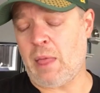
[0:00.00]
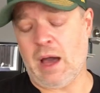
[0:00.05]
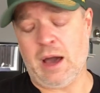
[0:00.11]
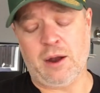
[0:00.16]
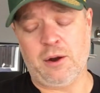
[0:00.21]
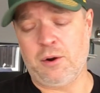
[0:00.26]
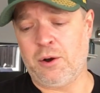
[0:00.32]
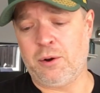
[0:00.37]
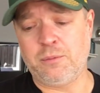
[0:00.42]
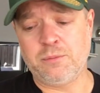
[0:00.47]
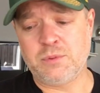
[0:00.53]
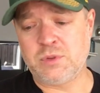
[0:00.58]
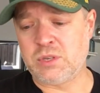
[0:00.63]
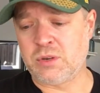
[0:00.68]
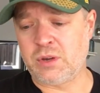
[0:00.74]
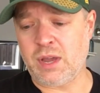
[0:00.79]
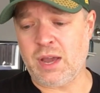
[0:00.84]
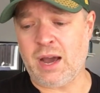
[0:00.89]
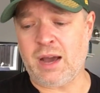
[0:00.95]
I don't know.
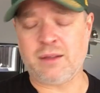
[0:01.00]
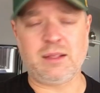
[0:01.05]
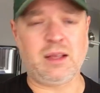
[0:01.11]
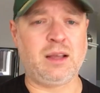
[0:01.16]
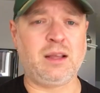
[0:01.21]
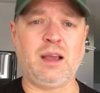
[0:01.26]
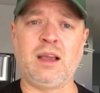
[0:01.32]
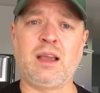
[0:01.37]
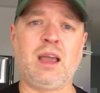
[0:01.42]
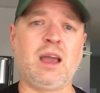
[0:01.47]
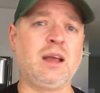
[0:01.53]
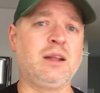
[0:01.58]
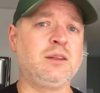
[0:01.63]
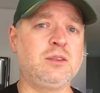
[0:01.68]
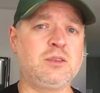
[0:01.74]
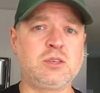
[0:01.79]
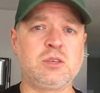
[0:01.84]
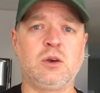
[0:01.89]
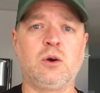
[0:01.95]
So yeah,
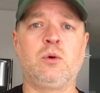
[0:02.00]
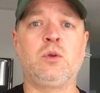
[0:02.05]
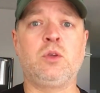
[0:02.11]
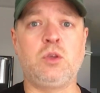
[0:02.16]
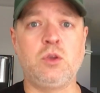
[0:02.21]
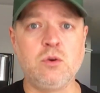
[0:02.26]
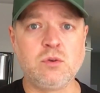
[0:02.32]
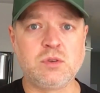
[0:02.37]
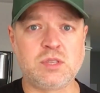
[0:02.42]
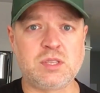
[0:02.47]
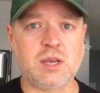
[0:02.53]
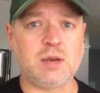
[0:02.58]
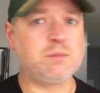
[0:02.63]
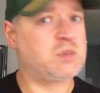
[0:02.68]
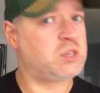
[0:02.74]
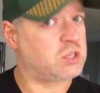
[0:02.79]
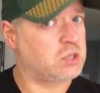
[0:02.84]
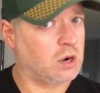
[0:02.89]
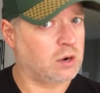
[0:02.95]
again, so use
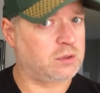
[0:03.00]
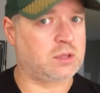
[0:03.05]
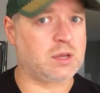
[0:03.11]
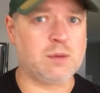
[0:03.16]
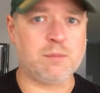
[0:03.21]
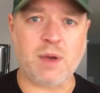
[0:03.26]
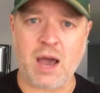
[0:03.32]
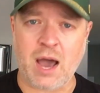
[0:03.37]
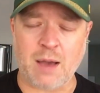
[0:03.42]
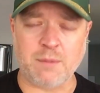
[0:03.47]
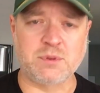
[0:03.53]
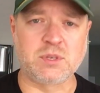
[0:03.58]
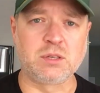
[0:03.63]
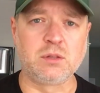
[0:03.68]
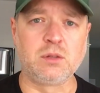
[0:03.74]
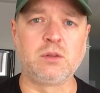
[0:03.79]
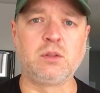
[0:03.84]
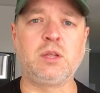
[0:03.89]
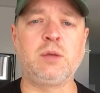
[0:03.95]
them, start them,
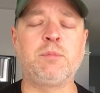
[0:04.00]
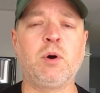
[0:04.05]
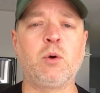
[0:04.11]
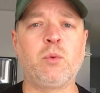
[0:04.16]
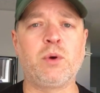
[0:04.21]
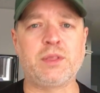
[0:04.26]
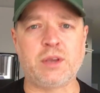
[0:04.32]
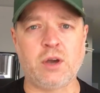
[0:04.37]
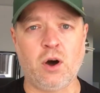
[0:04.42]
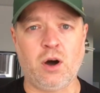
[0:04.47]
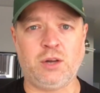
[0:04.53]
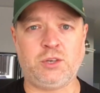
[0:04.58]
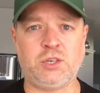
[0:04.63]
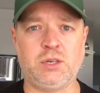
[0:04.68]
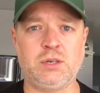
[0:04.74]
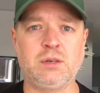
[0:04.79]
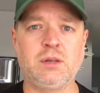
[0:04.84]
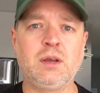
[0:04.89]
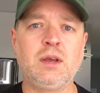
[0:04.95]
absolutely, but with
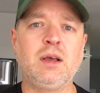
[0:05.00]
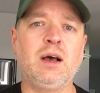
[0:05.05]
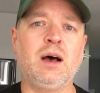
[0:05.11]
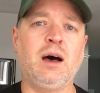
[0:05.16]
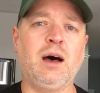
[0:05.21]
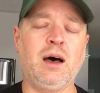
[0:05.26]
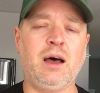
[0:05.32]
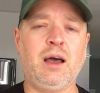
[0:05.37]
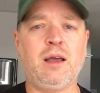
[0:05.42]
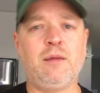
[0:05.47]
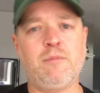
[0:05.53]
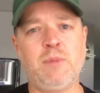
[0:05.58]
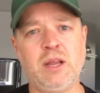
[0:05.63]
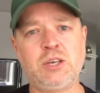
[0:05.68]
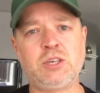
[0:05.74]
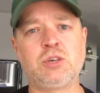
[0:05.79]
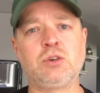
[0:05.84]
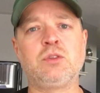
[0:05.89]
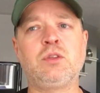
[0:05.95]
caution, and
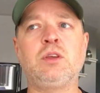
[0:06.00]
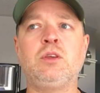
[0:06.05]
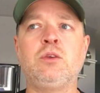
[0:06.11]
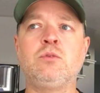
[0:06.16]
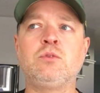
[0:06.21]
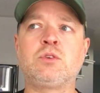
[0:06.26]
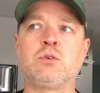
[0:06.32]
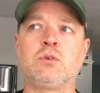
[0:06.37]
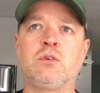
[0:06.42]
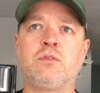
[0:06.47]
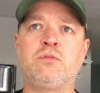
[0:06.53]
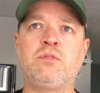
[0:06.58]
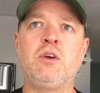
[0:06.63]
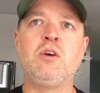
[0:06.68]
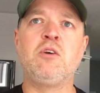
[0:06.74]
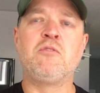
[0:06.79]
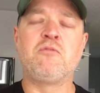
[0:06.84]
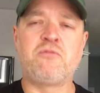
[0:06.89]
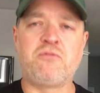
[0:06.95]
make sure that you sort of
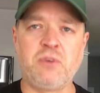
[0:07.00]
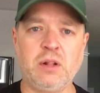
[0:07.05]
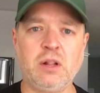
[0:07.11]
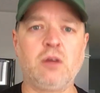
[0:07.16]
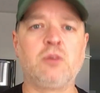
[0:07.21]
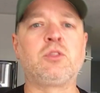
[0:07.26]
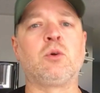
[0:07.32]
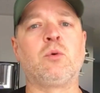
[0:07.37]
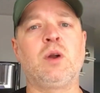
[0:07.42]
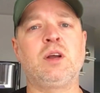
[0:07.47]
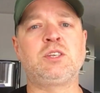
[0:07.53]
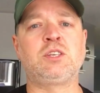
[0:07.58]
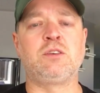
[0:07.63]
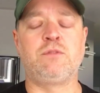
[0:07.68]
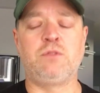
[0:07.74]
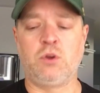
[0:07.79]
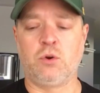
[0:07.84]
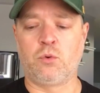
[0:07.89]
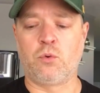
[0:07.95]
fill out the rest
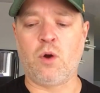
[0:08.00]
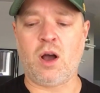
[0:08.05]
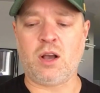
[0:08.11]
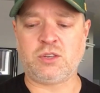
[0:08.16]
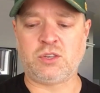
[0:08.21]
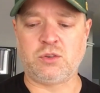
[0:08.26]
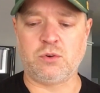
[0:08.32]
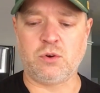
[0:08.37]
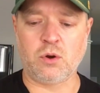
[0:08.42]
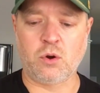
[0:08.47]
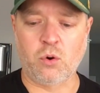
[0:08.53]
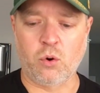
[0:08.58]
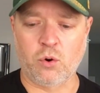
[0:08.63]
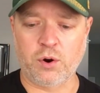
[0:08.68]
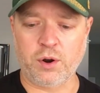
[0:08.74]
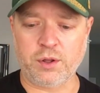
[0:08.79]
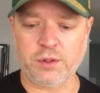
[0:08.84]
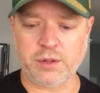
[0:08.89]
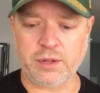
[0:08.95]
of your roster
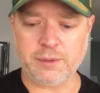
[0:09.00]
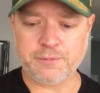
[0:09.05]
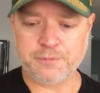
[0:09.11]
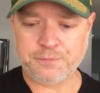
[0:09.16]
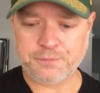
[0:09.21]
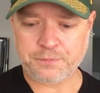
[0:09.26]
accordingly.